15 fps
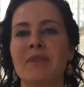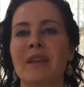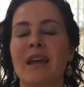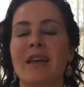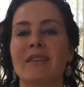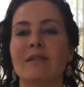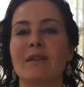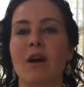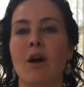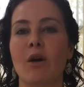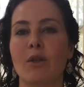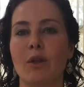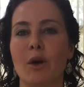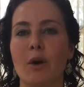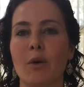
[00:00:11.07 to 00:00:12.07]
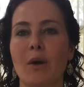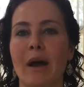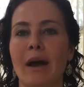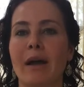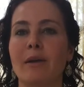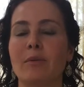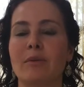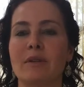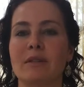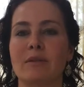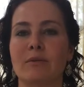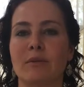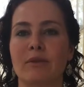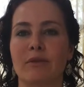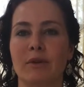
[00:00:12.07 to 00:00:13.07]
And although I was
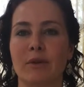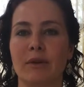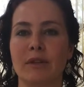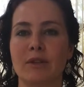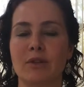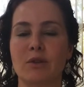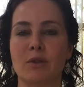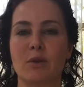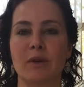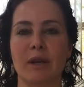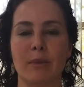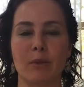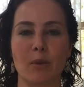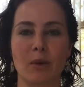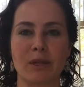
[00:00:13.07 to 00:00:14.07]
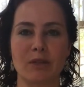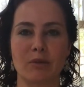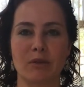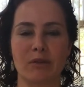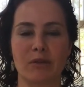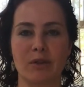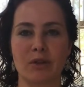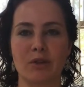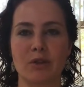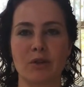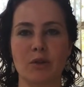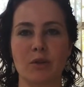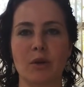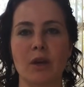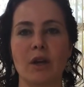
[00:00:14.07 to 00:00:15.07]
referring to and I'm going to refer
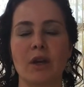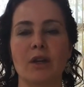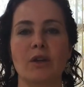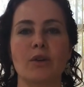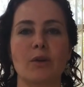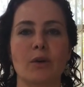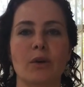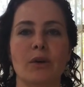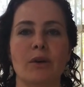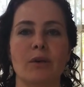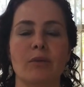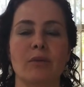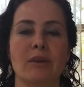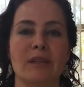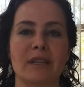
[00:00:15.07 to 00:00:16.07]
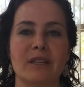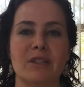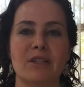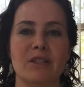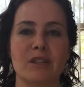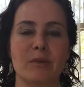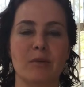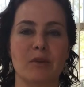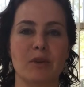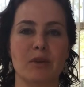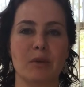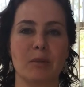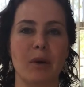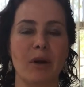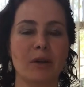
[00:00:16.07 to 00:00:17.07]
to your relationship with your
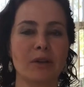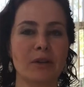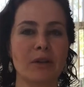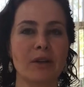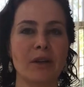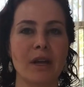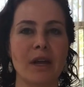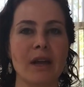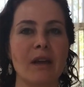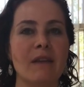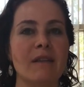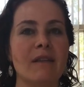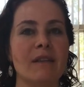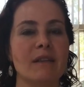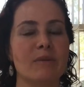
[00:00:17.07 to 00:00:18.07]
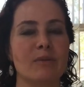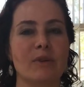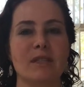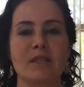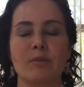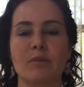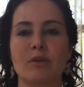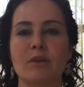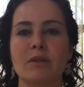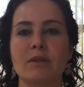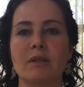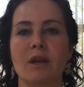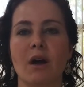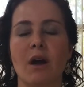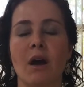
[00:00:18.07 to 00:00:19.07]
partner, these principles
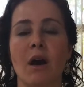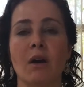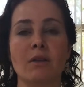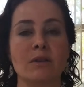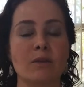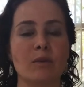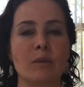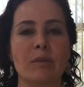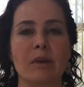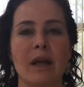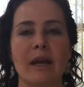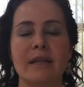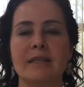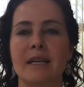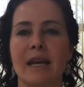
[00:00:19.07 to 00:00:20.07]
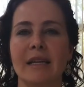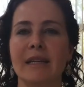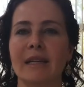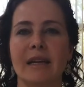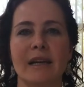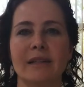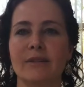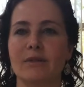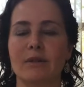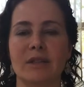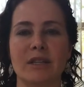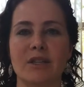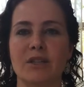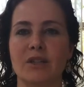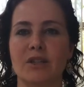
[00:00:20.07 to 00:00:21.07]
also apply to any kind of
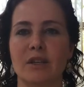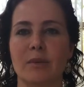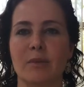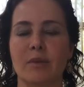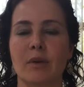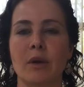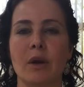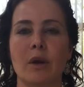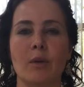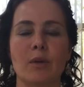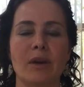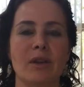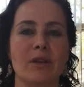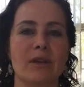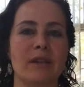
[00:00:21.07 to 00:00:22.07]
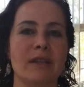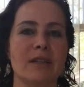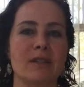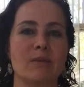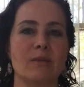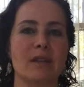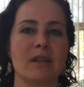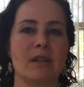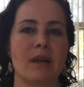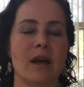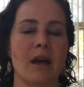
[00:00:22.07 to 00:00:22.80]
relationship, whether it's with